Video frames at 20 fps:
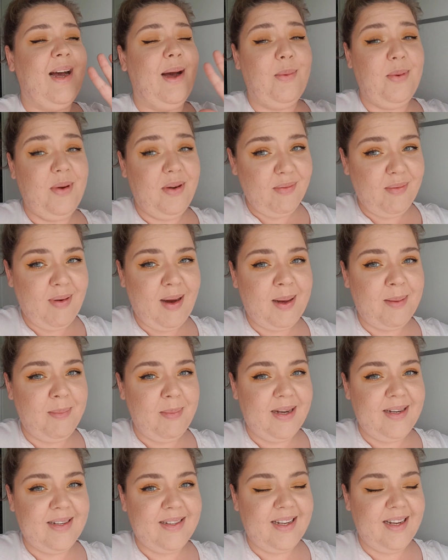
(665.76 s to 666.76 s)
I wouldn't
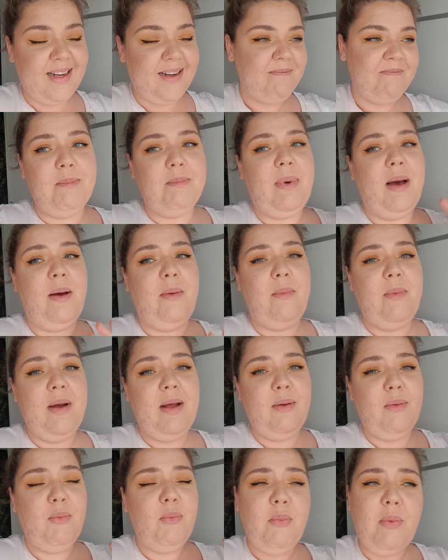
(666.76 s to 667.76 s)
recommend it, but I
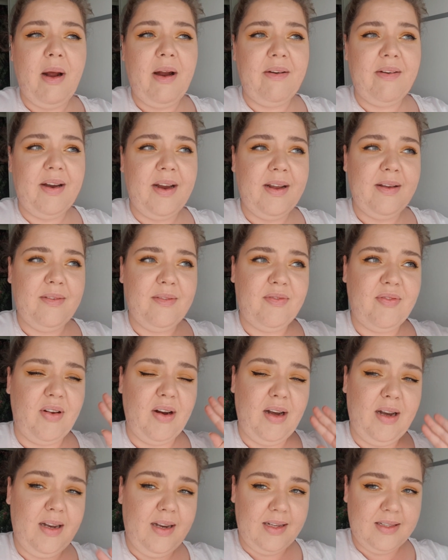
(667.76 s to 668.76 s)
will wear it for a
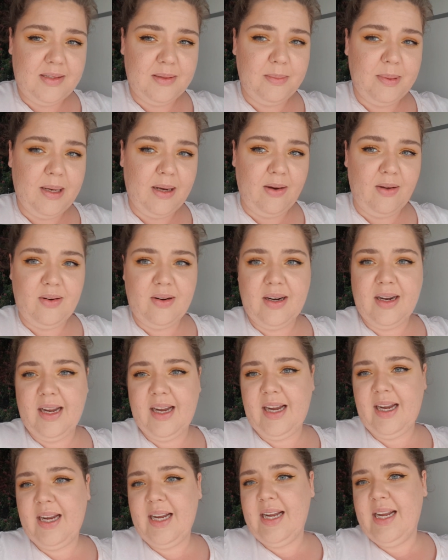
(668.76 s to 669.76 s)
little bit
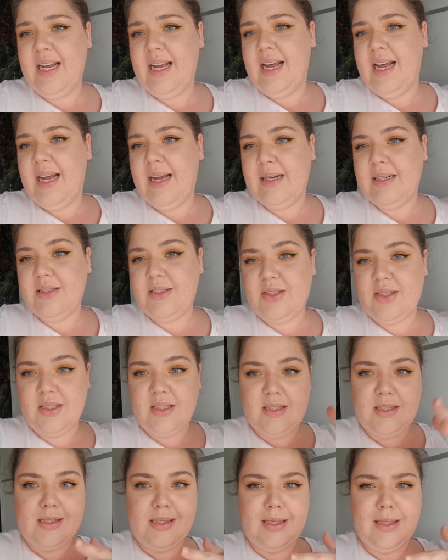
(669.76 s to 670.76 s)
longer
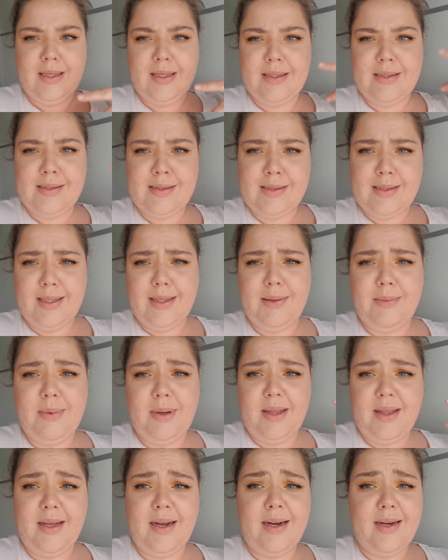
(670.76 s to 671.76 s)
just to see
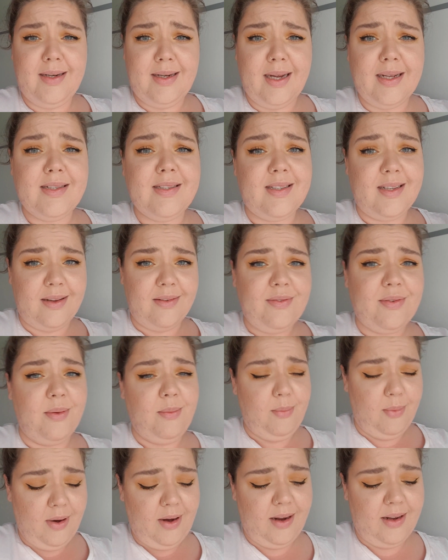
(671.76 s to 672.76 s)
whether it gets
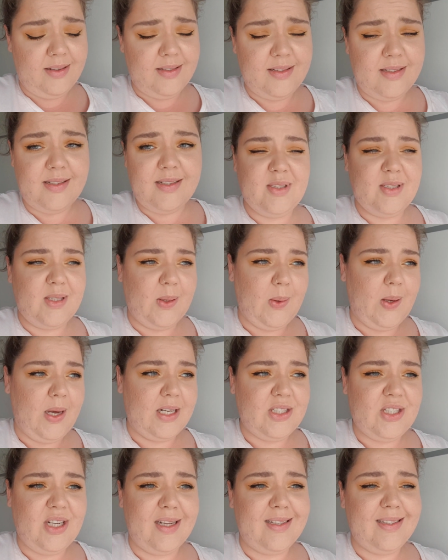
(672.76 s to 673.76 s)
even worse. So I
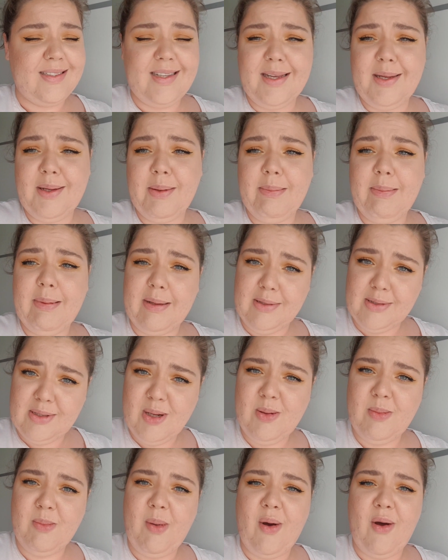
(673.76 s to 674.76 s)
shall see you in
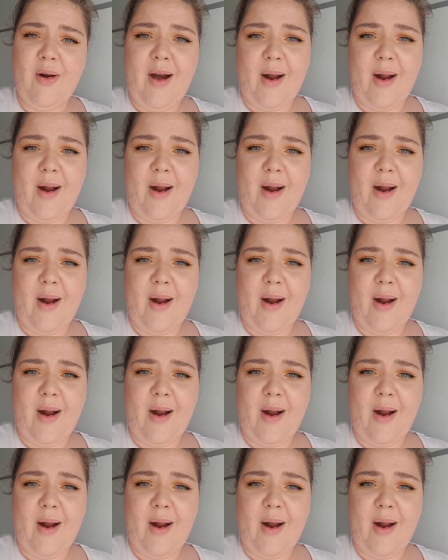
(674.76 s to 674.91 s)
2 more